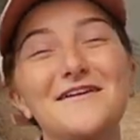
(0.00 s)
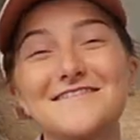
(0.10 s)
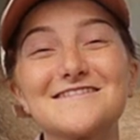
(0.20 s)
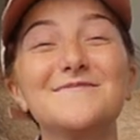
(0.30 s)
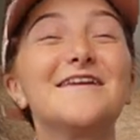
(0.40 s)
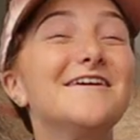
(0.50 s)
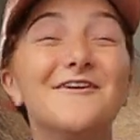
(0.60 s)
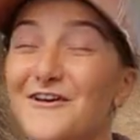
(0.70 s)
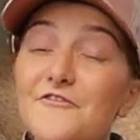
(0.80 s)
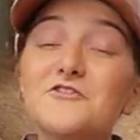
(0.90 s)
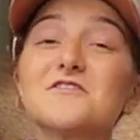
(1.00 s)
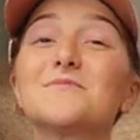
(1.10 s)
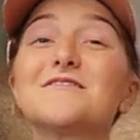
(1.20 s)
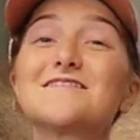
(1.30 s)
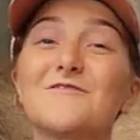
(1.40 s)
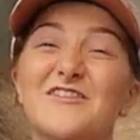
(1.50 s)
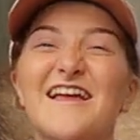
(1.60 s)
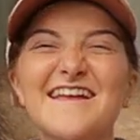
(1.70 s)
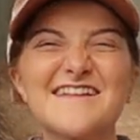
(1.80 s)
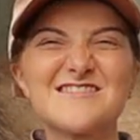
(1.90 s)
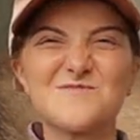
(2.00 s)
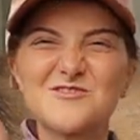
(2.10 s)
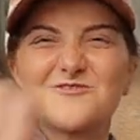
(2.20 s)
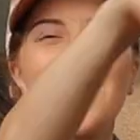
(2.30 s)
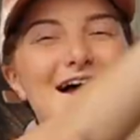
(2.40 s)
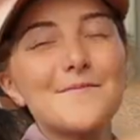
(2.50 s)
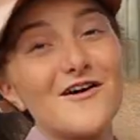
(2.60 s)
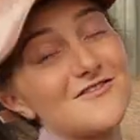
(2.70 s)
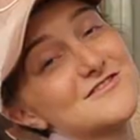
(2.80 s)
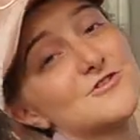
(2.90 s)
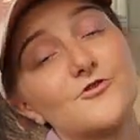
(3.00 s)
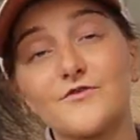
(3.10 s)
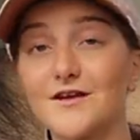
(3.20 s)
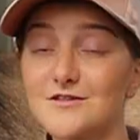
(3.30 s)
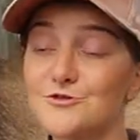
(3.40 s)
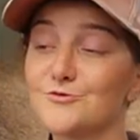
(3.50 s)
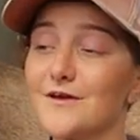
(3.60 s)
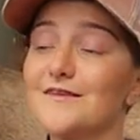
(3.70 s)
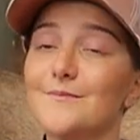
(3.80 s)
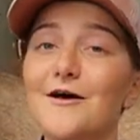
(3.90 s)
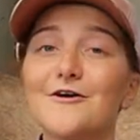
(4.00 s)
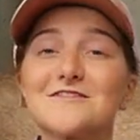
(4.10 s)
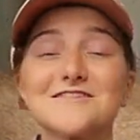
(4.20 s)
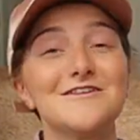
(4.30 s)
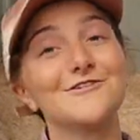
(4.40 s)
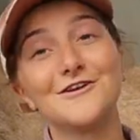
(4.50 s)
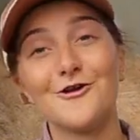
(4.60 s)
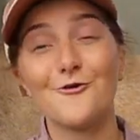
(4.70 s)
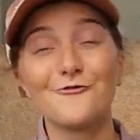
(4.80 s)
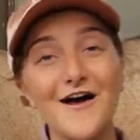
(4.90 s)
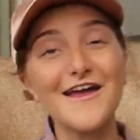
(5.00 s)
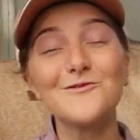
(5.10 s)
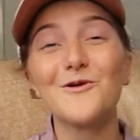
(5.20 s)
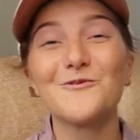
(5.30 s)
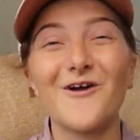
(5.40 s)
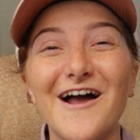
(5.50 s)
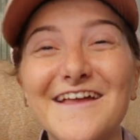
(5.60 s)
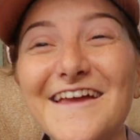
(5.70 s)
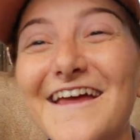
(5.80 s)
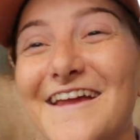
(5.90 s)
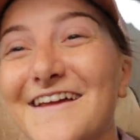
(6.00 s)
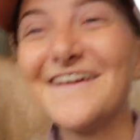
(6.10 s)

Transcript: you liked this video. If you did, please leave a like and subscribe. Also, don't forget to ring the bell because then you get notified when Rocket